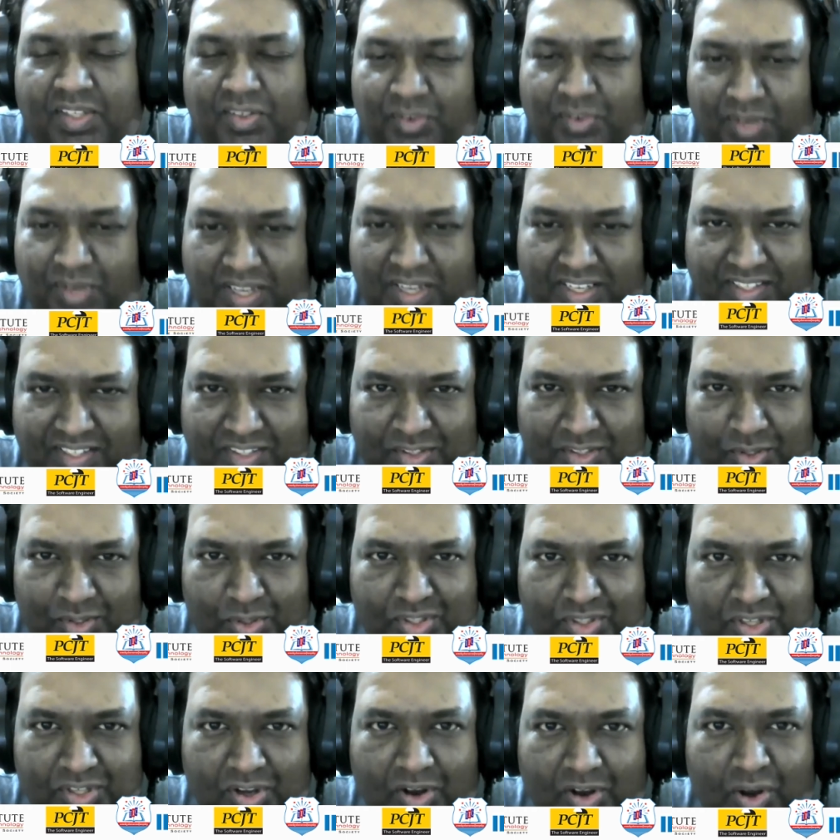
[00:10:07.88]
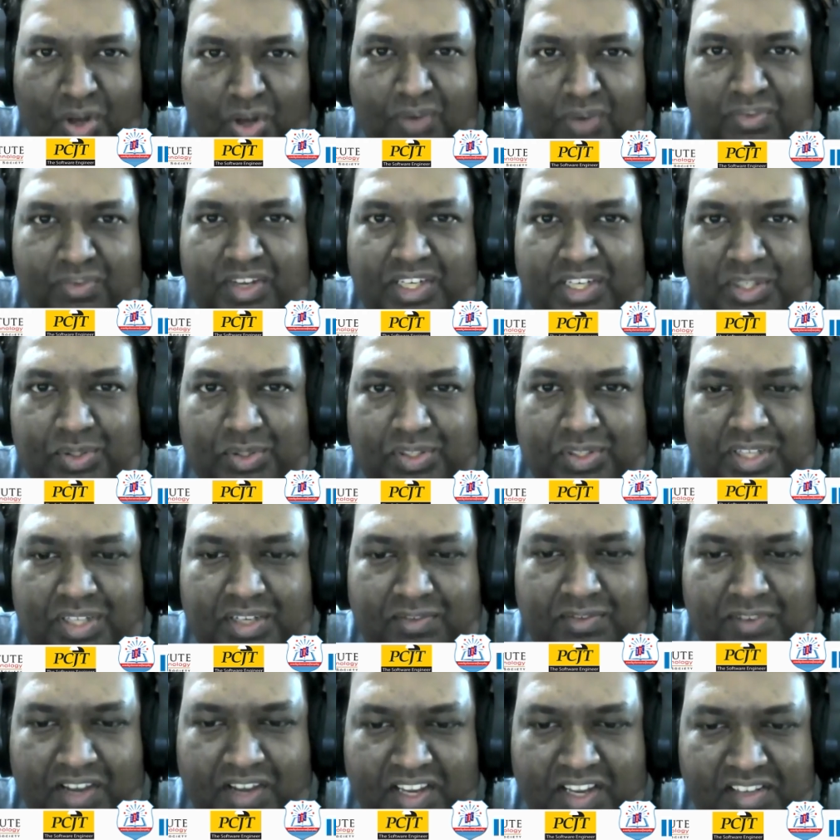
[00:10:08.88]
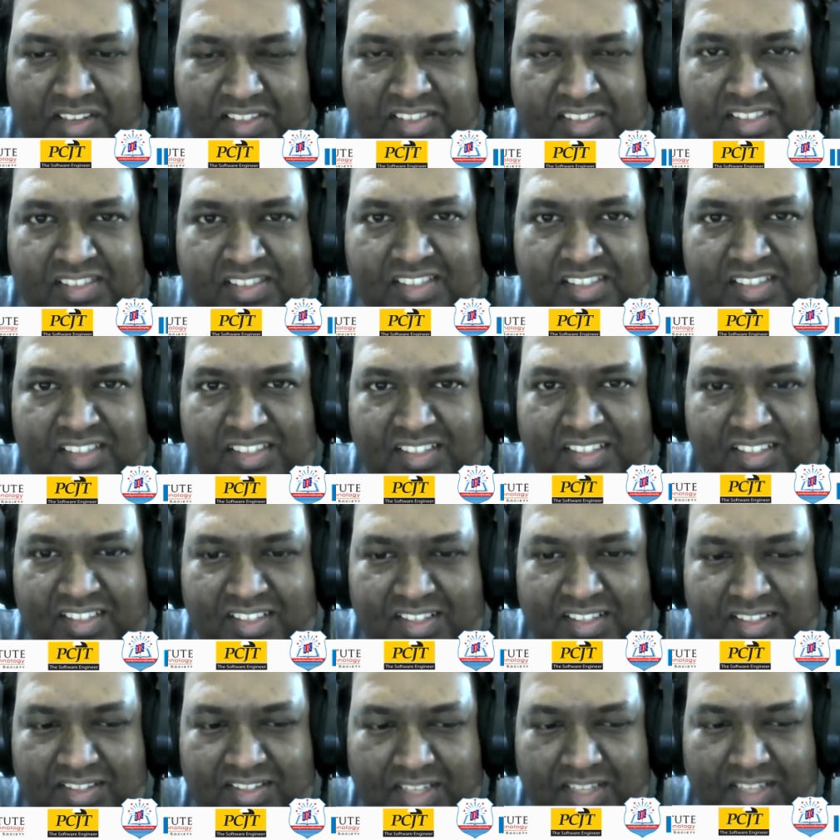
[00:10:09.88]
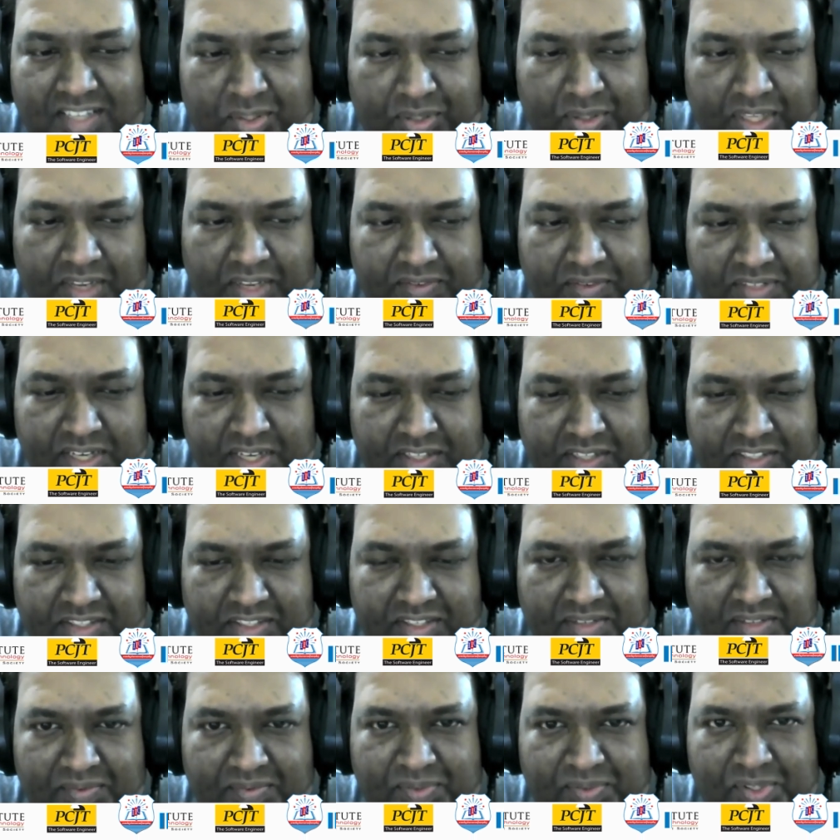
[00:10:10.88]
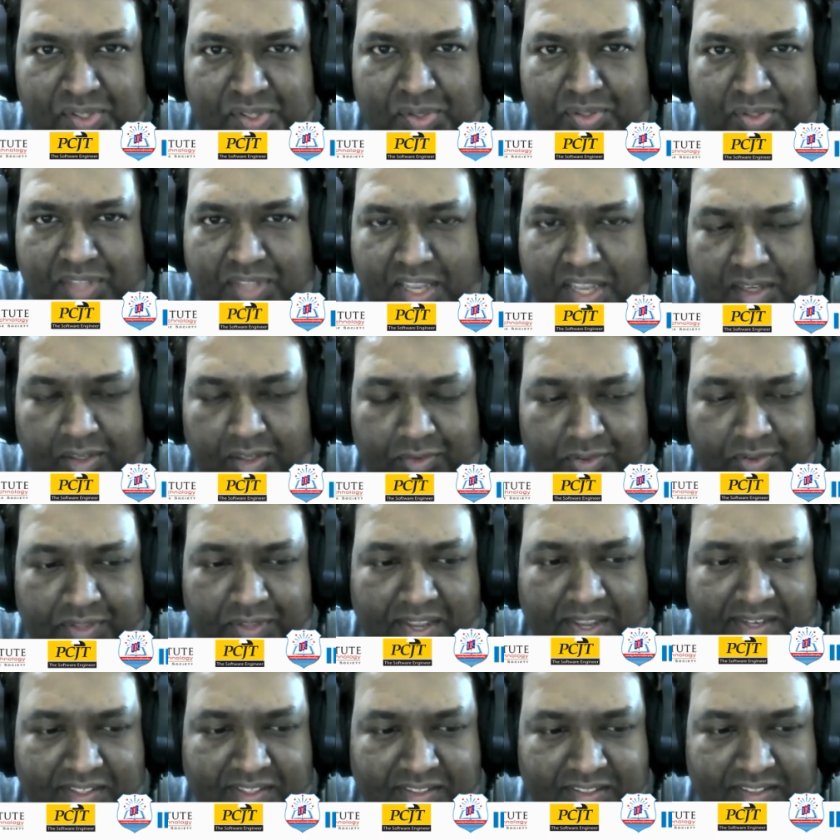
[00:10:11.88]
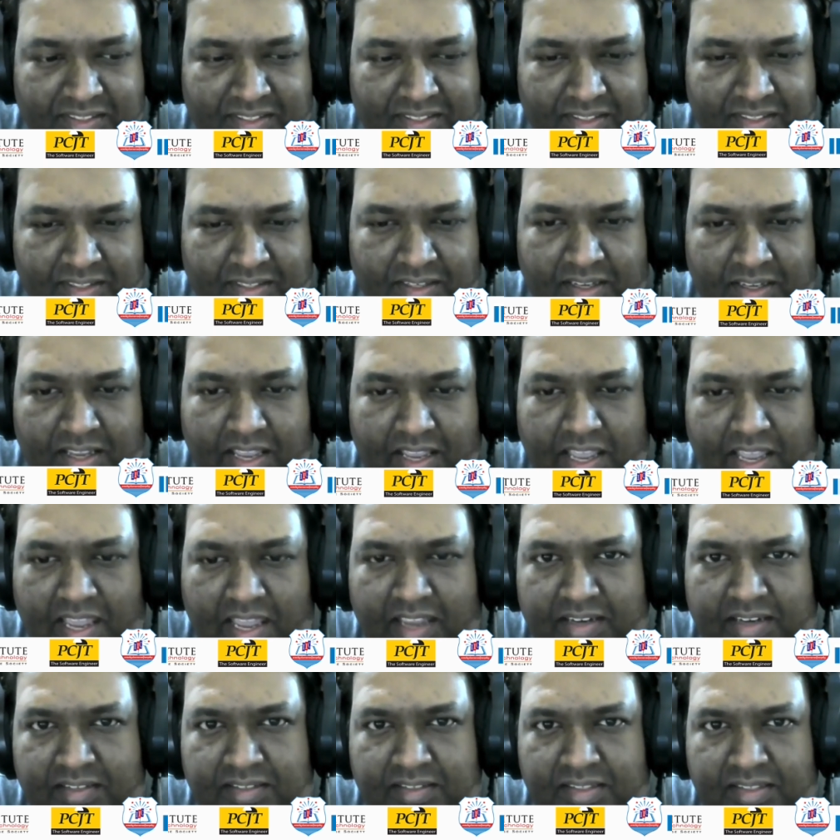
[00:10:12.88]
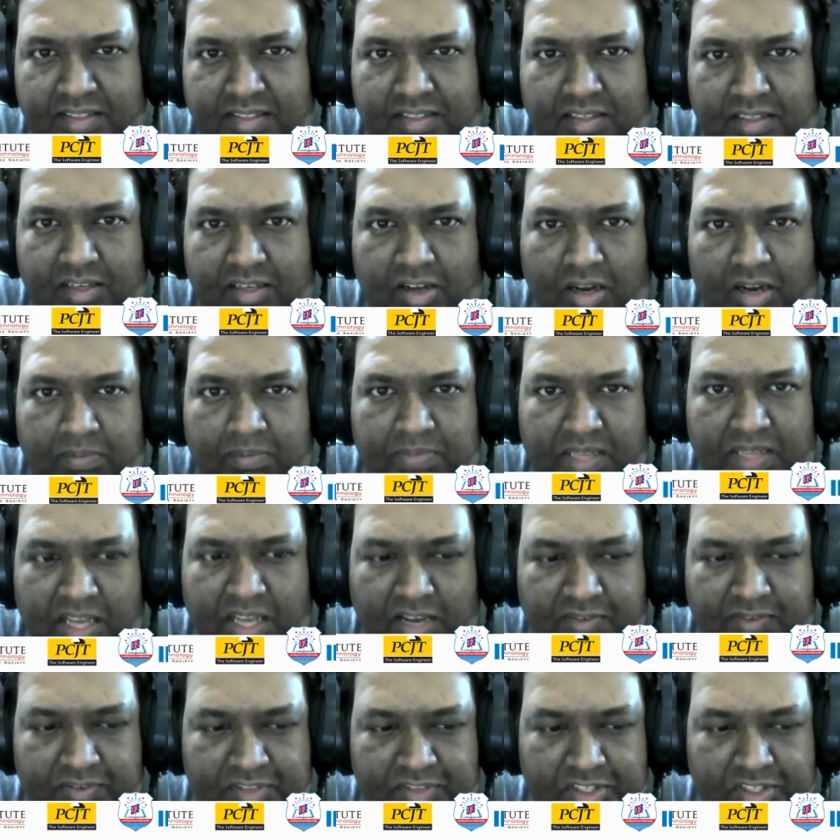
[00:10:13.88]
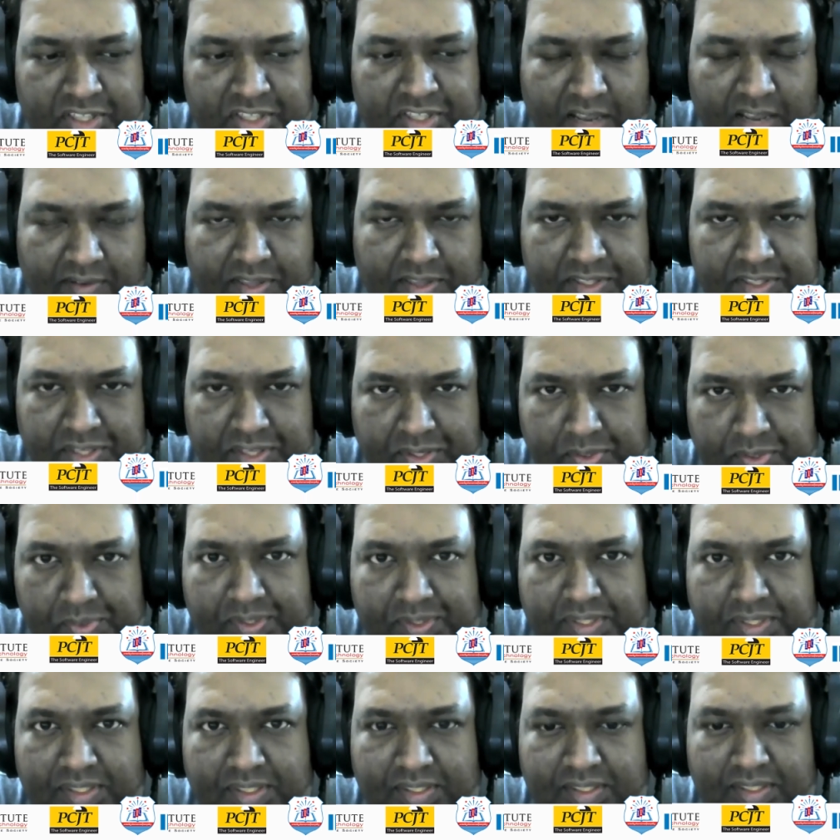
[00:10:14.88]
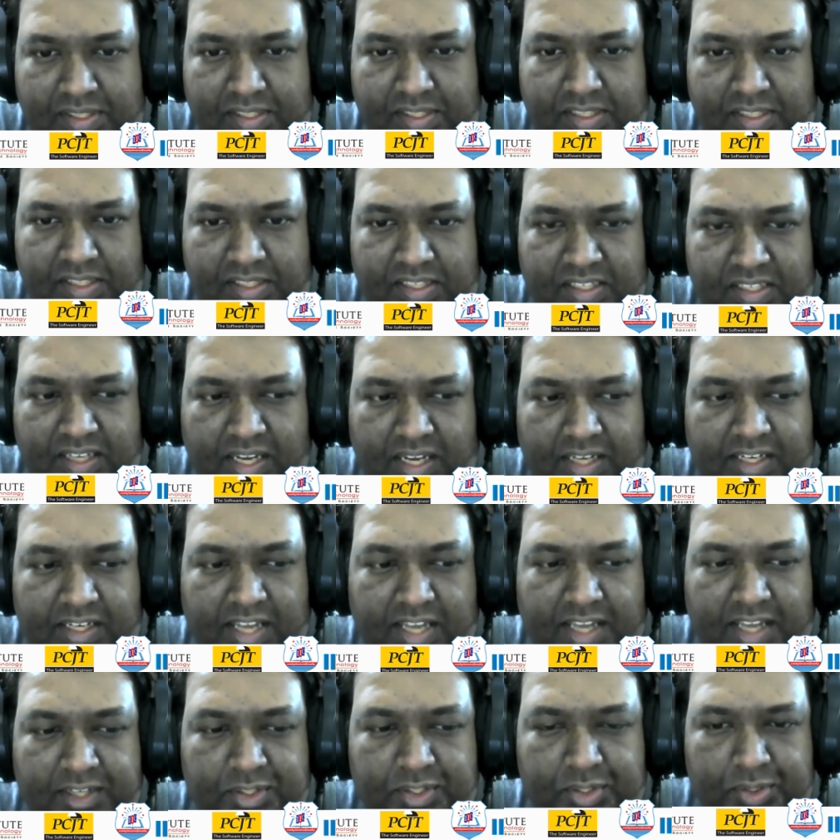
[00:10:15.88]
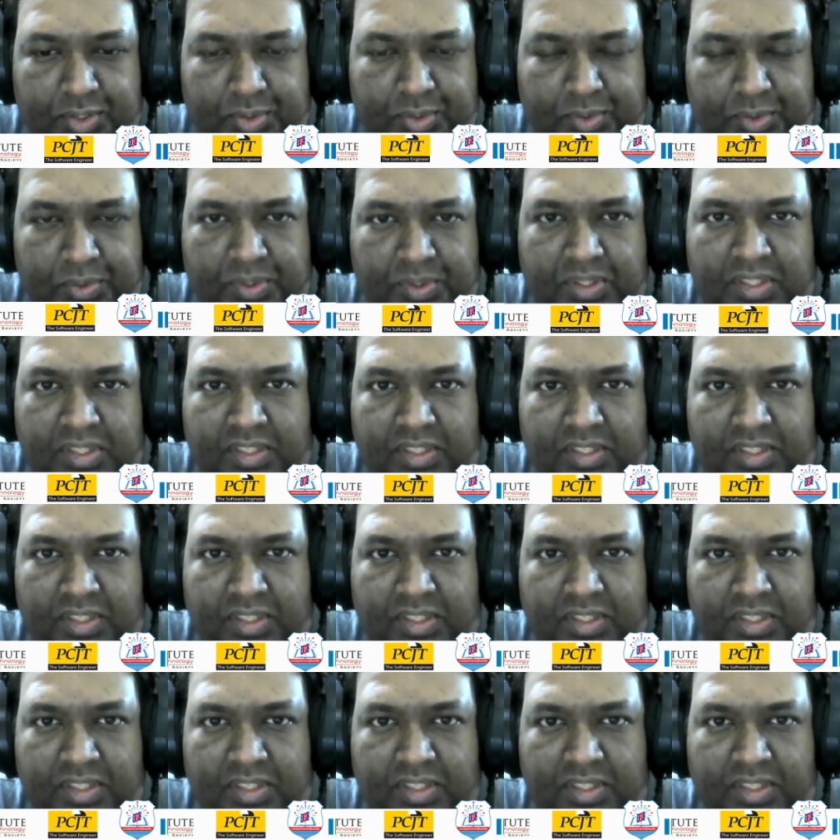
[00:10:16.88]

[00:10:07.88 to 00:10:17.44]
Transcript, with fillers: right those are all very good advice that you gave Sajid. so thank you for that and on behalf of the java institute uh, i'd like to